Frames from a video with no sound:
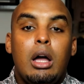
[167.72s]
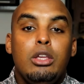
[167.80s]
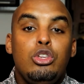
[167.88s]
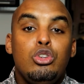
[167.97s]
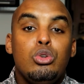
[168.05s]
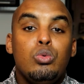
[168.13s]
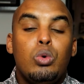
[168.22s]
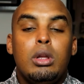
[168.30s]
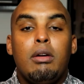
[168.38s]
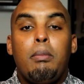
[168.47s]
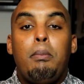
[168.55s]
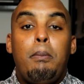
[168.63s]
you want
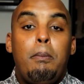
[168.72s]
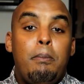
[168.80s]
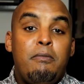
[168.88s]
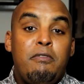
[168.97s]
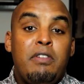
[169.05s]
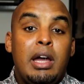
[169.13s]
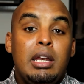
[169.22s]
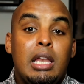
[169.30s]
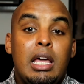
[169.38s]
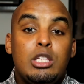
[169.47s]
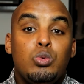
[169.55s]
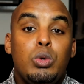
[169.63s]
to find a
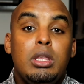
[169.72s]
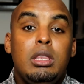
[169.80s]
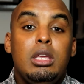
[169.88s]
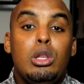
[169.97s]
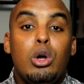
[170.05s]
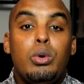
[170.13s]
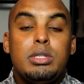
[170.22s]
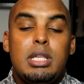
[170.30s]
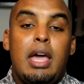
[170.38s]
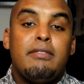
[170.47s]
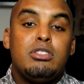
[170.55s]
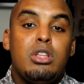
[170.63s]
lens with the lowest
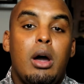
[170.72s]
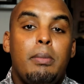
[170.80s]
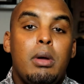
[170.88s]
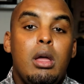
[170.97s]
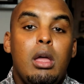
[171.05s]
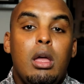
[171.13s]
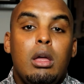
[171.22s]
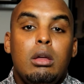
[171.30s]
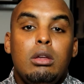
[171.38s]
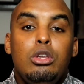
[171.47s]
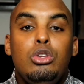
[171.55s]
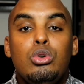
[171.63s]
f-stop.
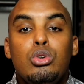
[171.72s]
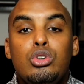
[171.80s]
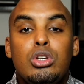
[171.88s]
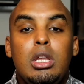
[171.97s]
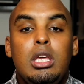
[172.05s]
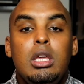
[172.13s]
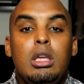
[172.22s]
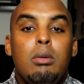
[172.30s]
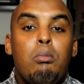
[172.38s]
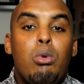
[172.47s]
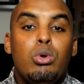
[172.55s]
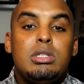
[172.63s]
Usually,
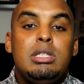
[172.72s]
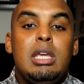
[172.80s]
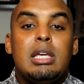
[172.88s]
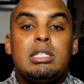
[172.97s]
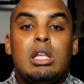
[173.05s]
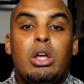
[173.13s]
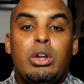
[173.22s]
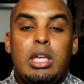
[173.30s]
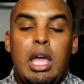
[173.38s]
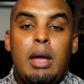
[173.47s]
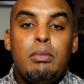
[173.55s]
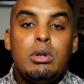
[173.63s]
most DSLR
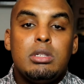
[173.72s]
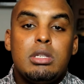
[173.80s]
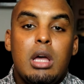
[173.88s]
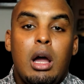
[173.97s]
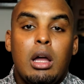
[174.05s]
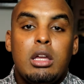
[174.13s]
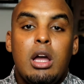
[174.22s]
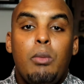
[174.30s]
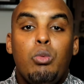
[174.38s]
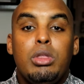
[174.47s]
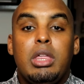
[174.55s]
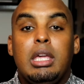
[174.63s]
cameras come
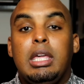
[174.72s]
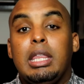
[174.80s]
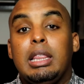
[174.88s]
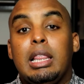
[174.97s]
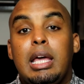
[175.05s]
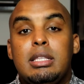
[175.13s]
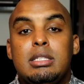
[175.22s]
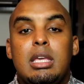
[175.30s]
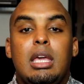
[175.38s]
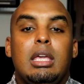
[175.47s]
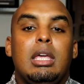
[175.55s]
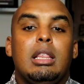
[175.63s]
with a kit lens.
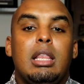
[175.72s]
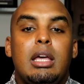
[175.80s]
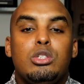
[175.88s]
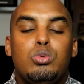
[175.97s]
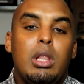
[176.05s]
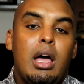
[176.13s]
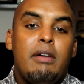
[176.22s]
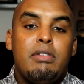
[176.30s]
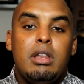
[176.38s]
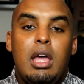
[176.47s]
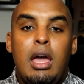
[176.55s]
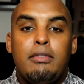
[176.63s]
A kit lens will have
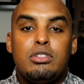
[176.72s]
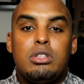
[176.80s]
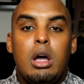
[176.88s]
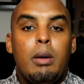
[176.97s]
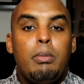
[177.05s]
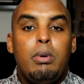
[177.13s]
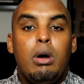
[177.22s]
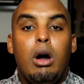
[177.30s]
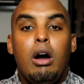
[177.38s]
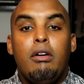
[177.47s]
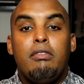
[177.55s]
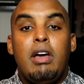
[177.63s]
an f-stop
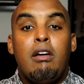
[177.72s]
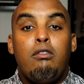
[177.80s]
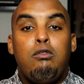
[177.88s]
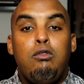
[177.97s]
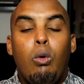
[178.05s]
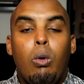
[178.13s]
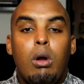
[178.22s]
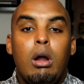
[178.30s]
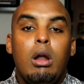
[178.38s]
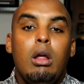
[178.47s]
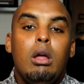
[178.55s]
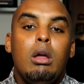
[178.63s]
of f4,
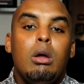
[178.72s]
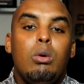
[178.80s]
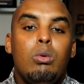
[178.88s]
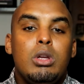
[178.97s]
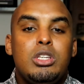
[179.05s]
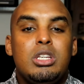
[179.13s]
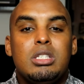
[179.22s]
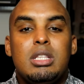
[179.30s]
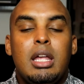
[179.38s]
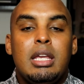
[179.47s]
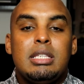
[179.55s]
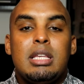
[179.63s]
which is
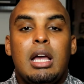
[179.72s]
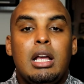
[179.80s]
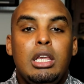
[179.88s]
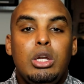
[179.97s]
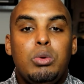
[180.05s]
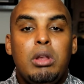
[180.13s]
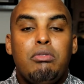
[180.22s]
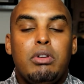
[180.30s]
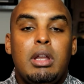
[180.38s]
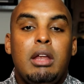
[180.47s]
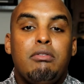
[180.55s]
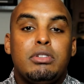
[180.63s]
not exactly great for
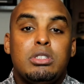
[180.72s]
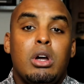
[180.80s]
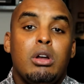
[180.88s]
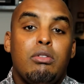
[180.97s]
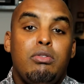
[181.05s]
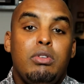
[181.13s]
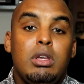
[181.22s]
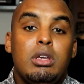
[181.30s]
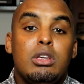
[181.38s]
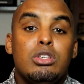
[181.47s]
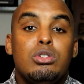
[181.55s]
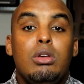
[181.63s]
night photography.
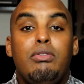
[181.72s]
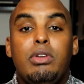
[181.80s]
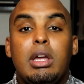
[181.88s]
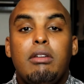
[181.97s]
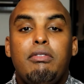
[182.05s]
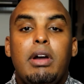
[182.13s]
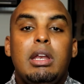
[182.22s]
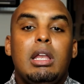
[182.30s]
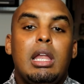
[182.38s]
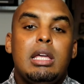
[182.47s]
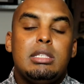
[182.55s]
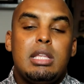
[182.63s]
So if you can find a
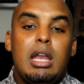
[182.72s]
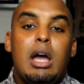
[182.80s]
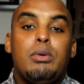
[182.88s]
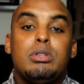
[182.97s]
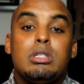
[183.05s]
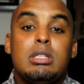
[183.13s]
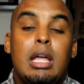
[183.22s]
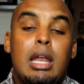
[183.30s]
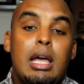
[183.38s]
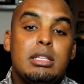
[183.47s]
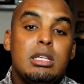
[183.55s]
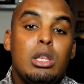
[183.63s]
lens that
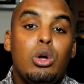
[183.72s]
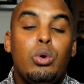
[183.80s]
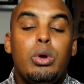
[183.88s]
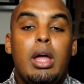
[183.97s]
has a lower